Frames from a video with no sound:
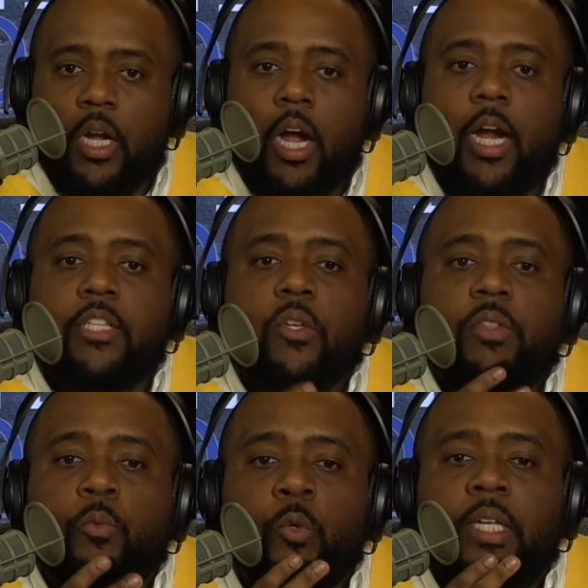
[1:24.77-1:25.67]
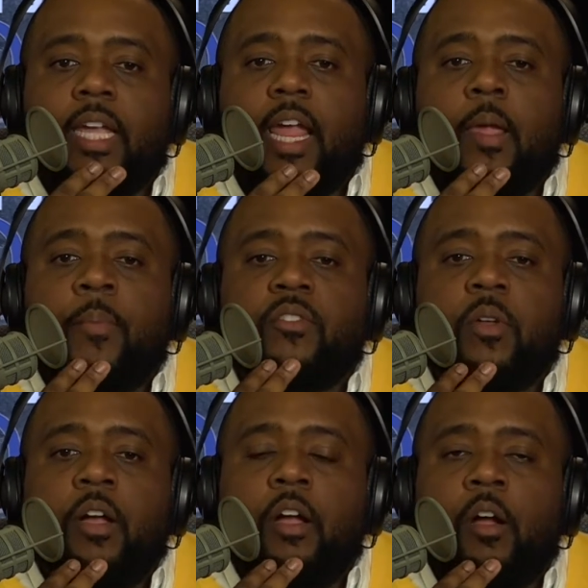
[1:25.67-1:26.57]
All right. So the ruling came as
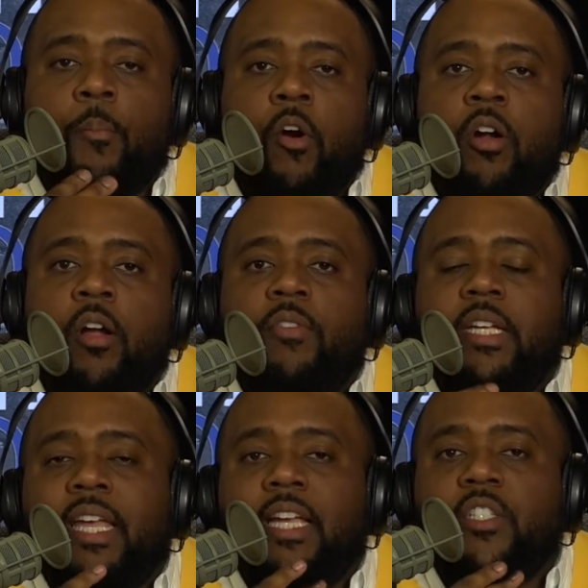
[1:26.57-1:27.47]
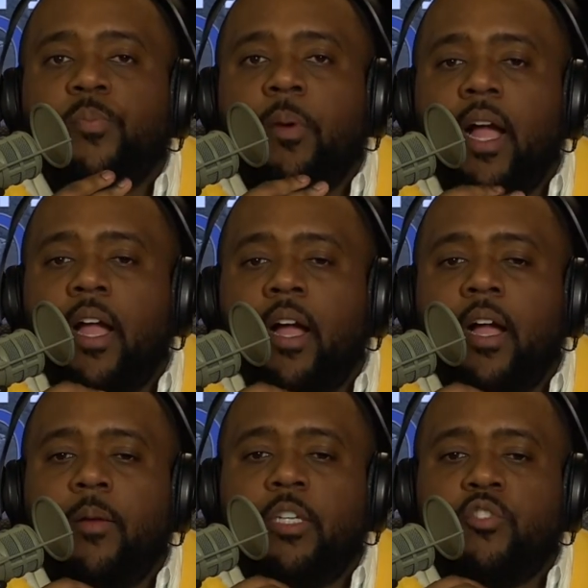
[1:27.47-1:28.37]
a part of a case
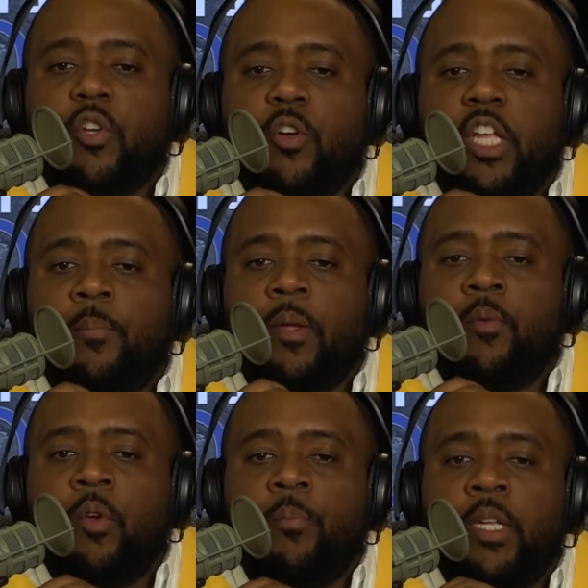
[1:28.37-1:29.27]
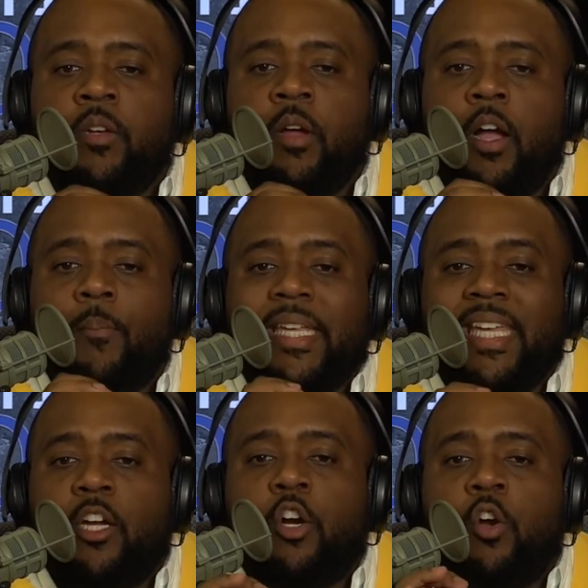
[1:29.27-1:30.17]
by concerning
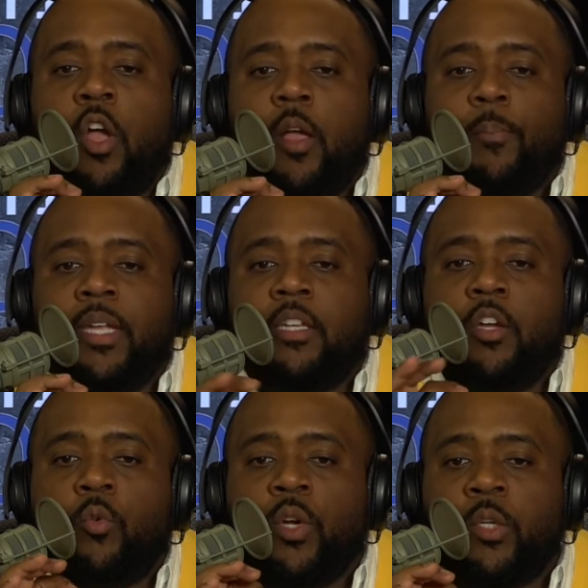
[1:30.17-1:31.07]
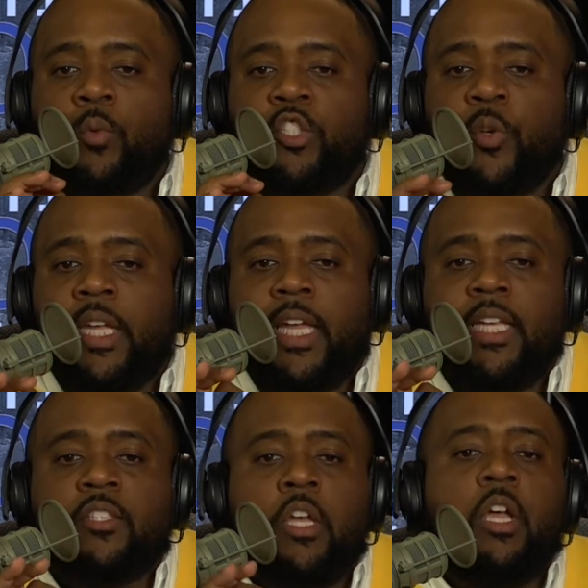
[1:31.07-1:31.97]
Miguel Pena
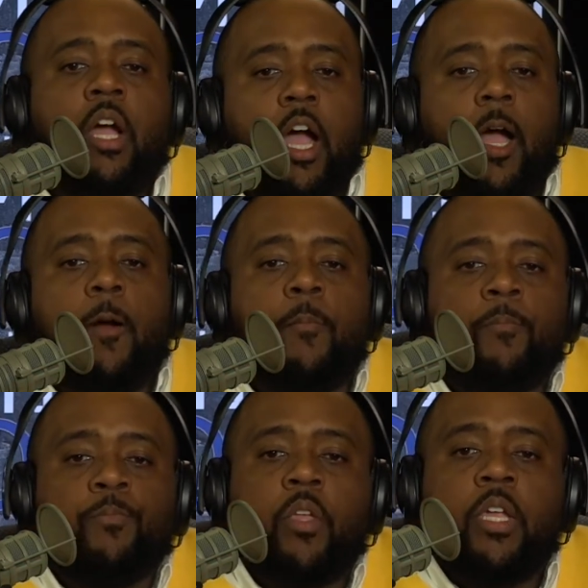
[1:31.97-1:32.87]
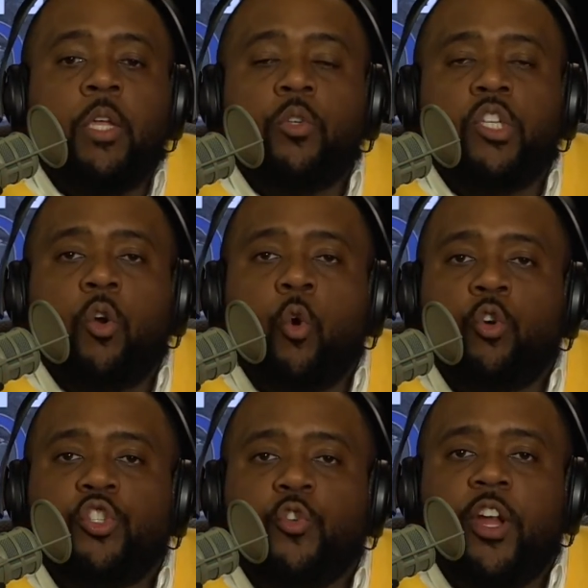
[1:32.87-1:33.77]
Rodriguez. He was a
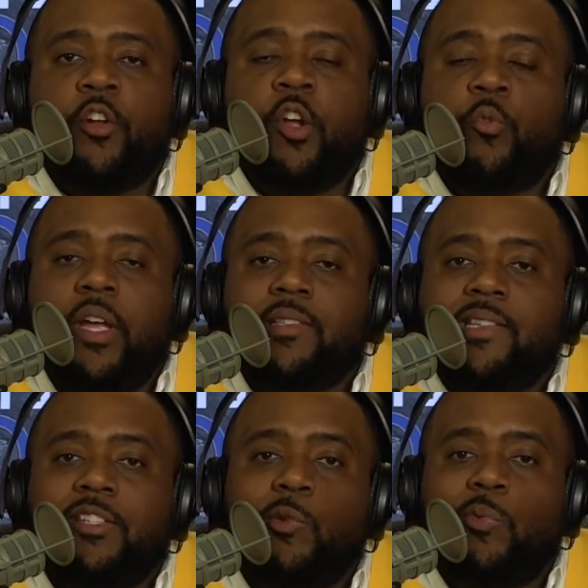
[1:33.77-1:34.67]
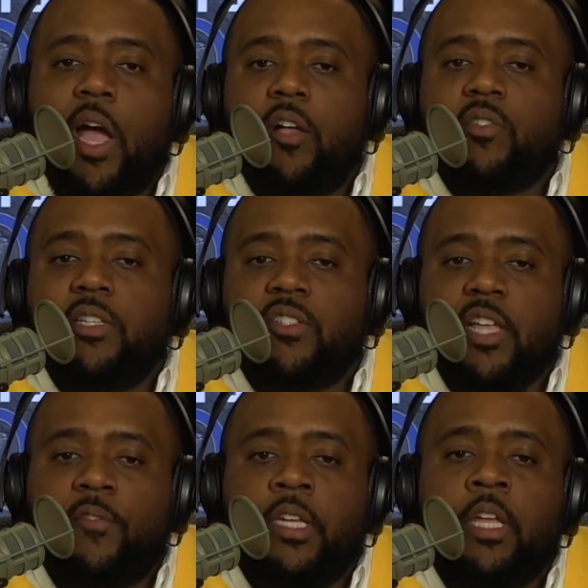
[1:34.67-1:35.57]
horse trainer arrested in
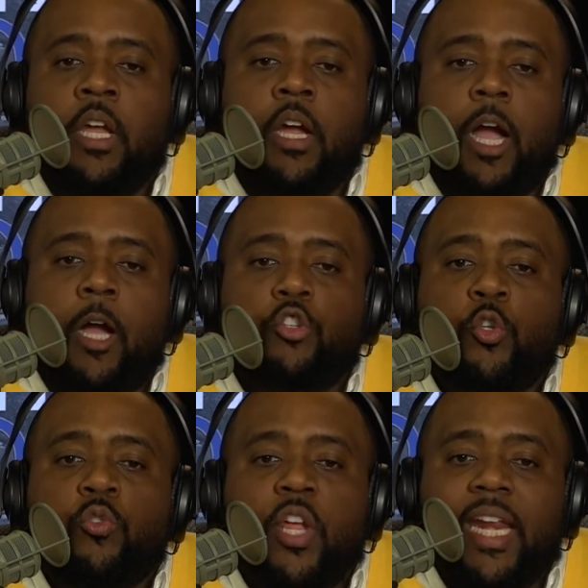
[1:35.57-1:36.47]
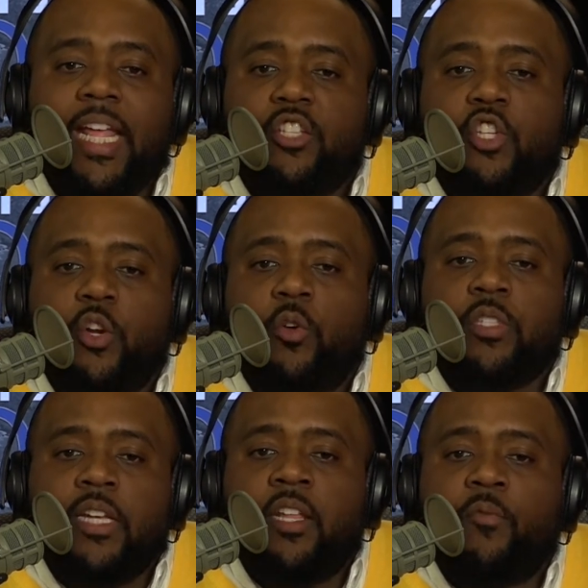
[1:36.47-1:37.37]
2007. Two teenage girls
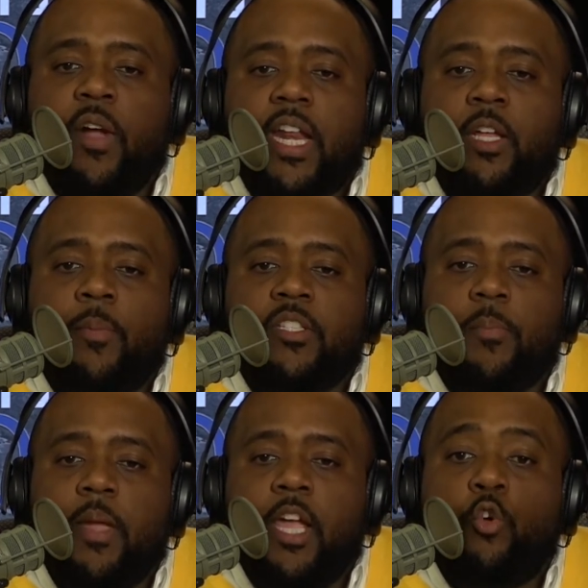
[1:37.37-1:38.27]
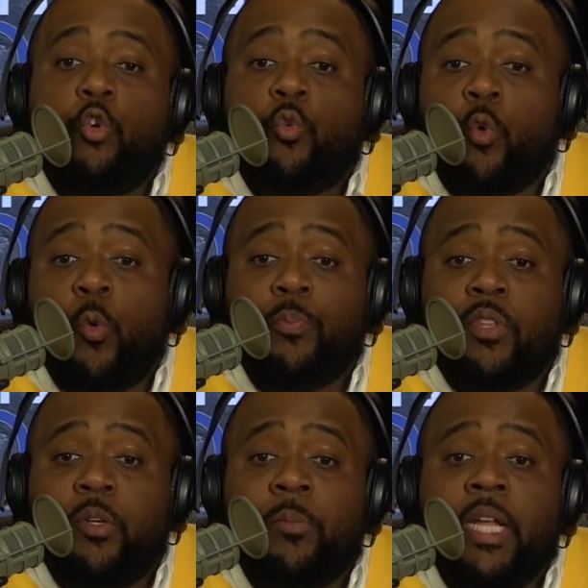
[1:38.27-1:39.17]
identified him as the man who groped
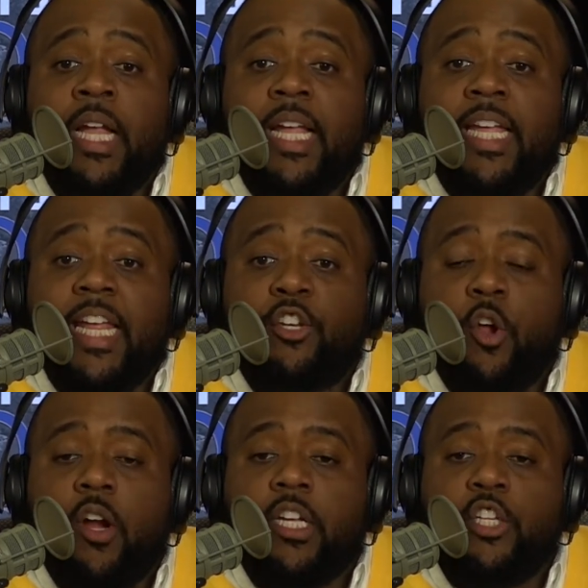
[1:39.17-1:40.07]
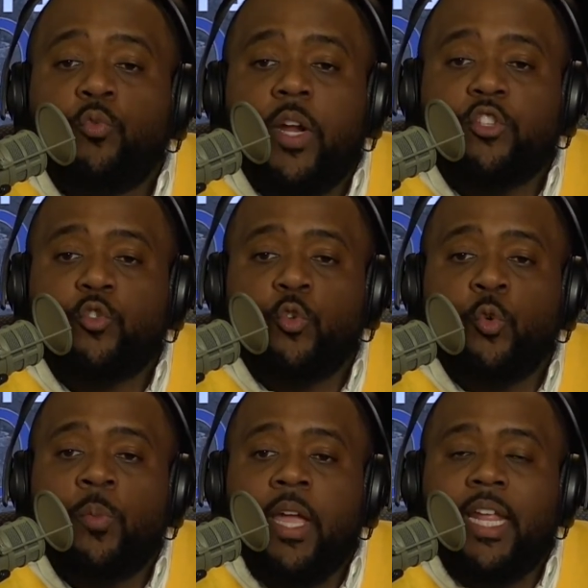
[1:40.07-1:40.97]
them in a darkened
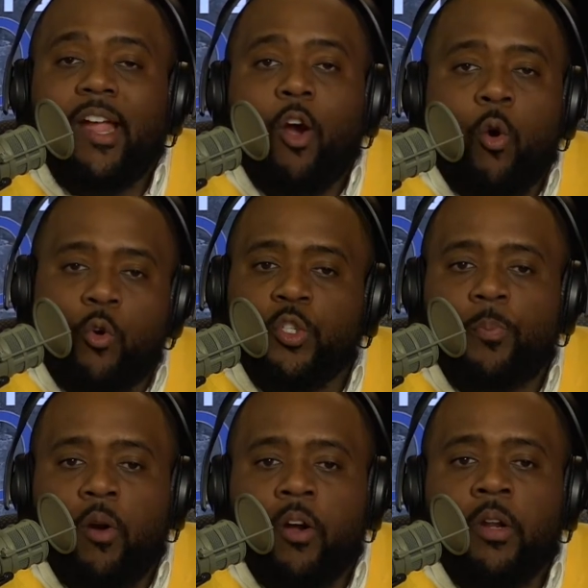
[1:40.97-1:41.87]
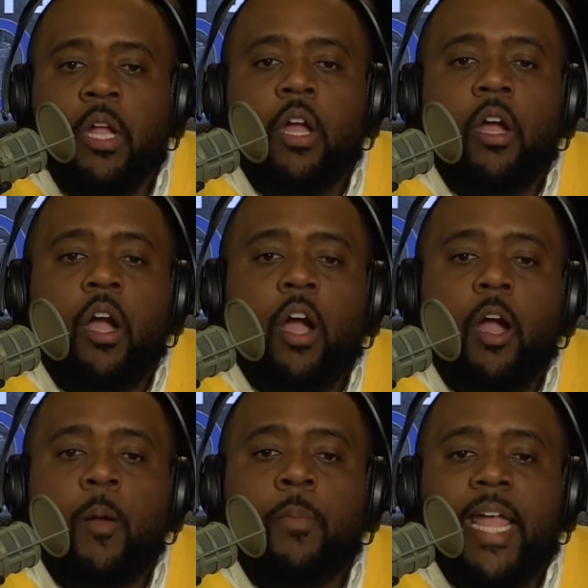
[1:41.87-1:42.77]
restroom at a horse barn.
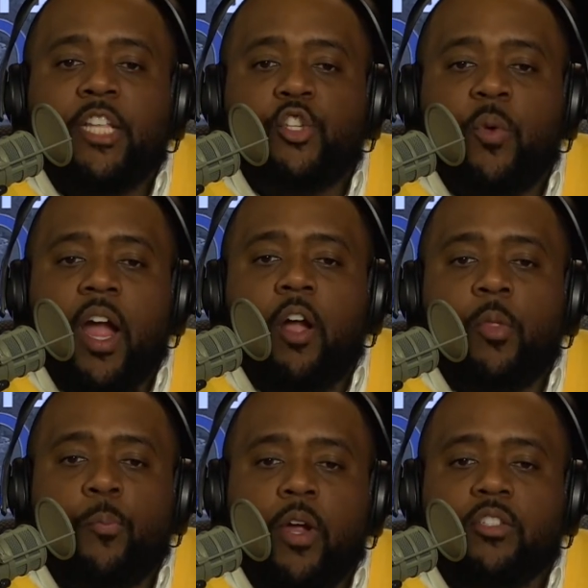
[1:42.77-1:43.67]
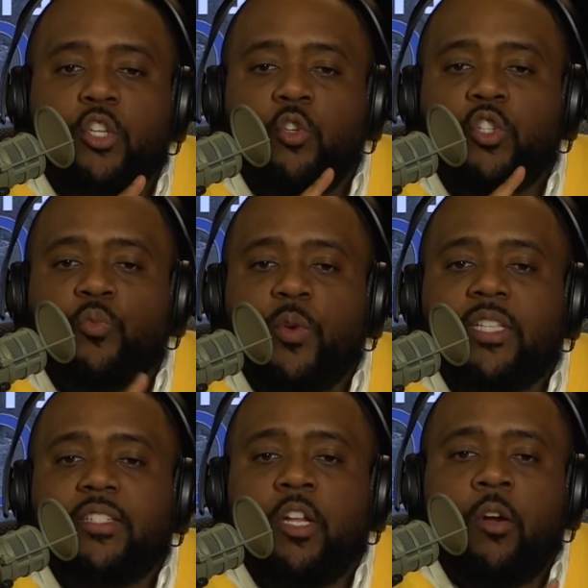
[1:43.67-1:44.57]
At trial, the prosecution
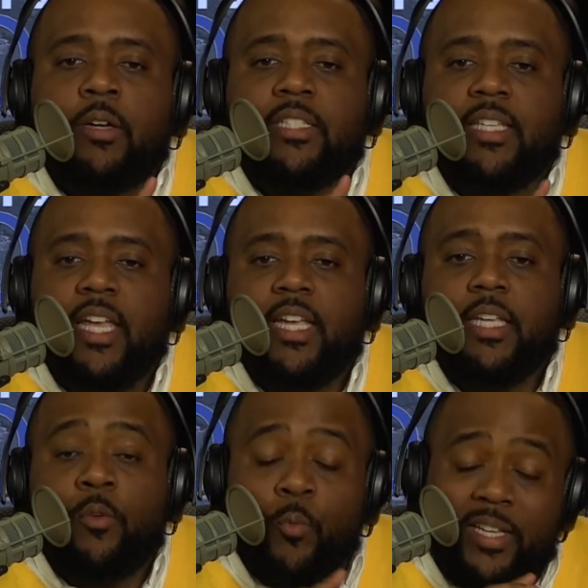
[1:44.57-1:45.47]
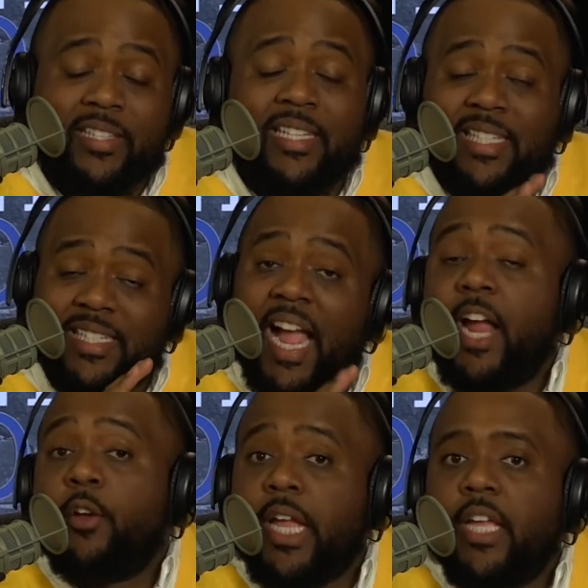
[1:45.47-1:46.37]
rested on its case, rested its
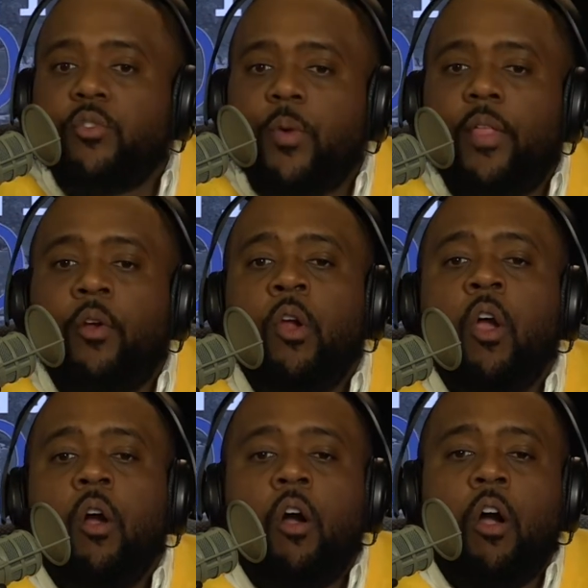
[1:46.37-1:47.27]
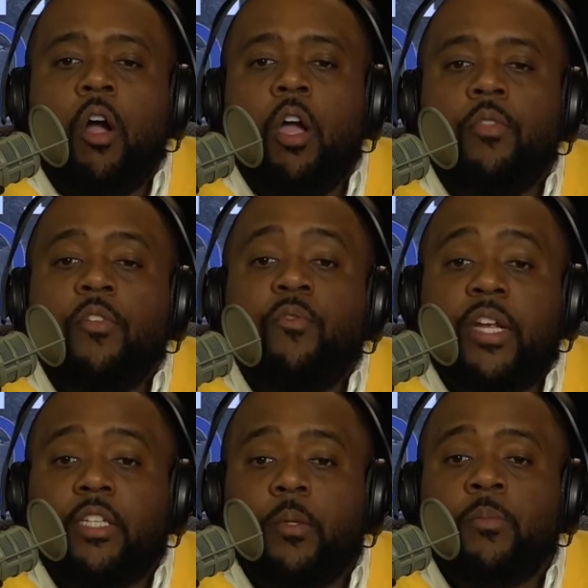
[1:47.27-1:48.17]
entire case, rather, on the
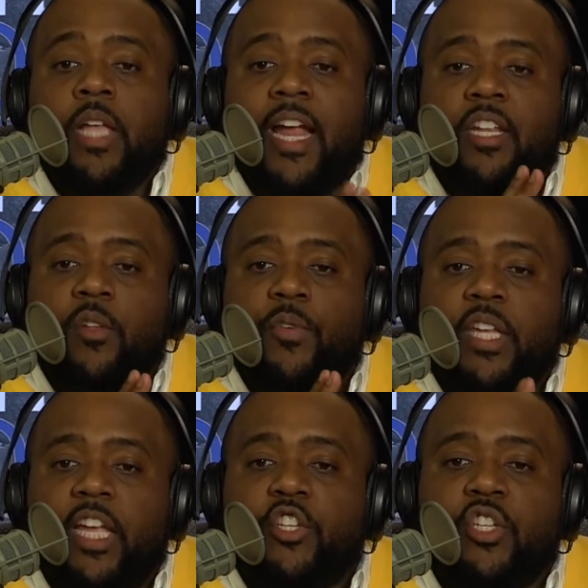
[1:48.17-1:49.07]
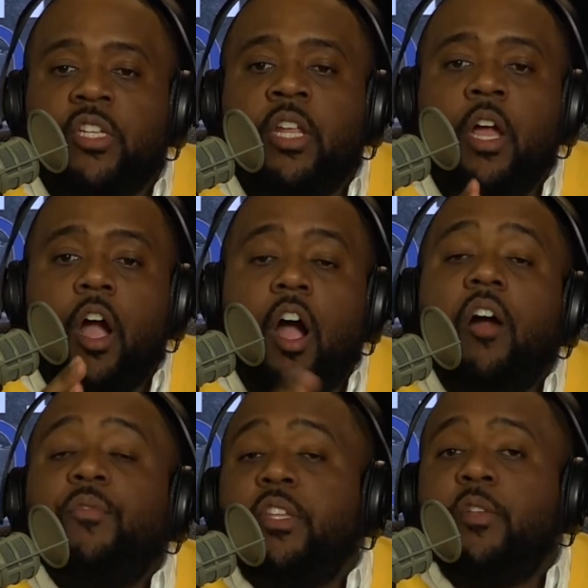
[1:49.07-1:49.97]
victim's identification
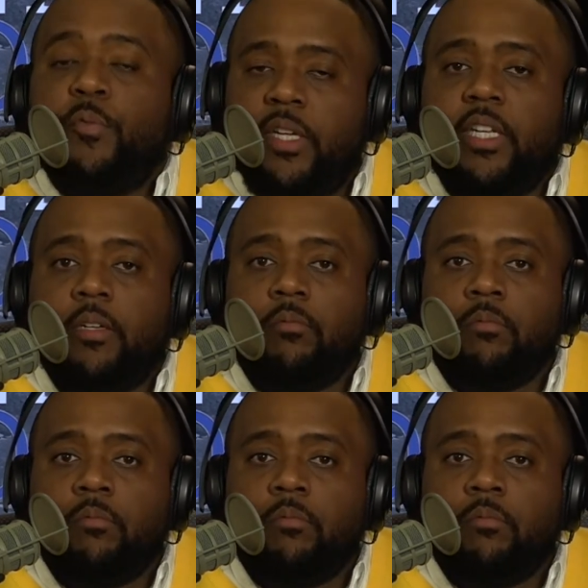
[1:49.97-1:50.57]
of the defendant,